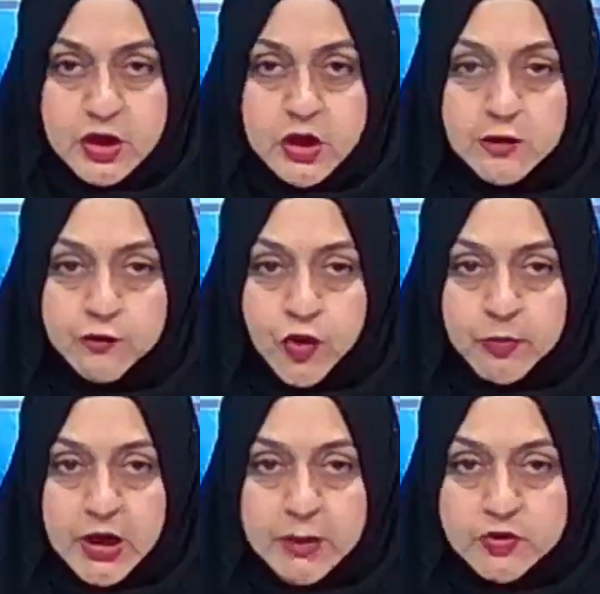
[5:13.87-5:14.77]
from
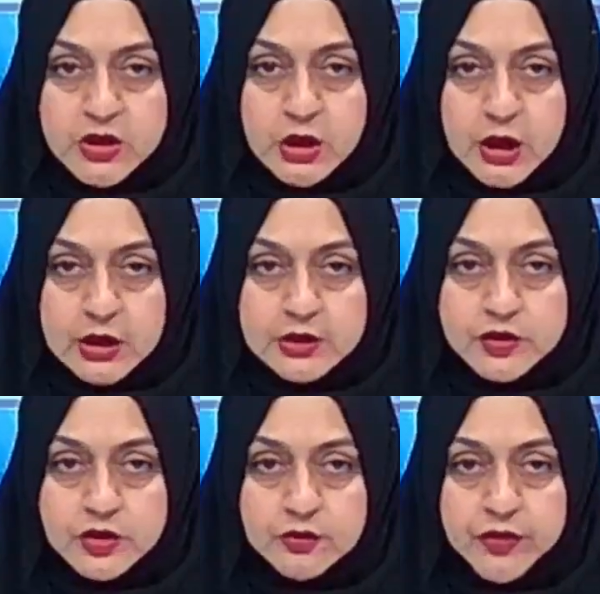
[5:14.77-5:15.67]
MT High
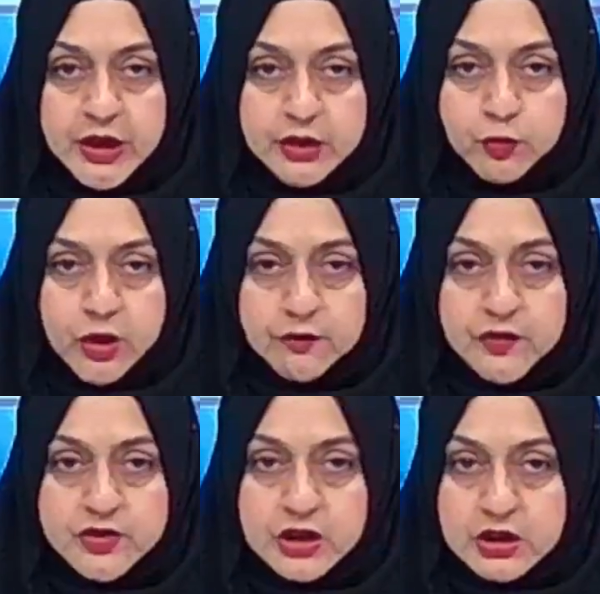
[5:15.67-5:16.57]
Leader that one of
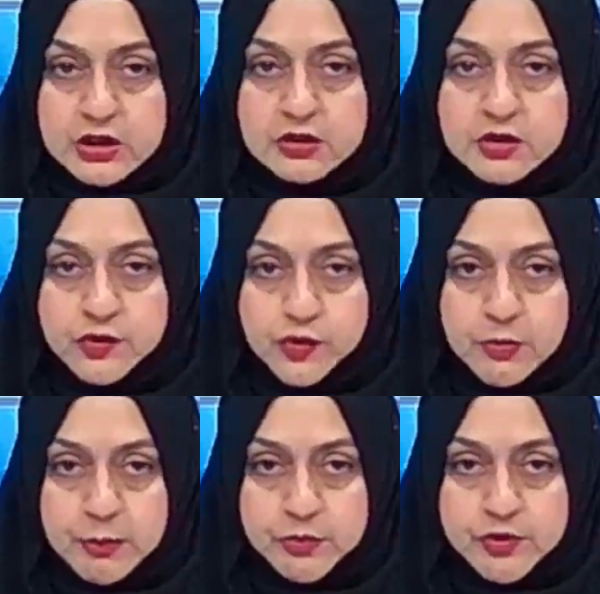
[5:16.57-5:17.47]
its Indian crew
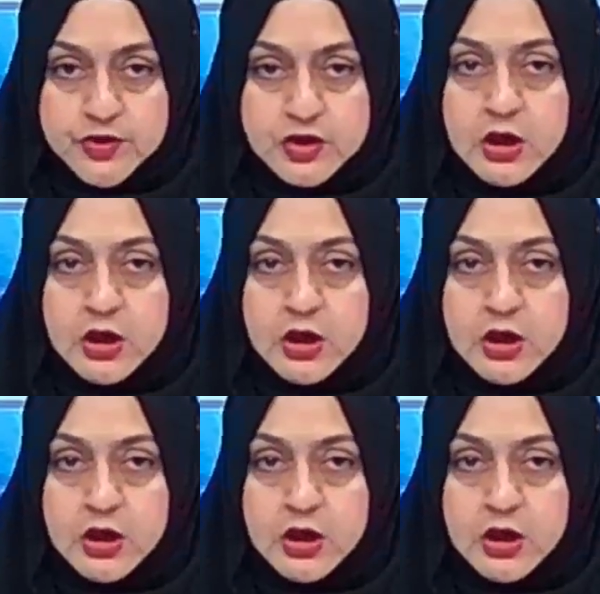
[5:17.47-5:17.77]
members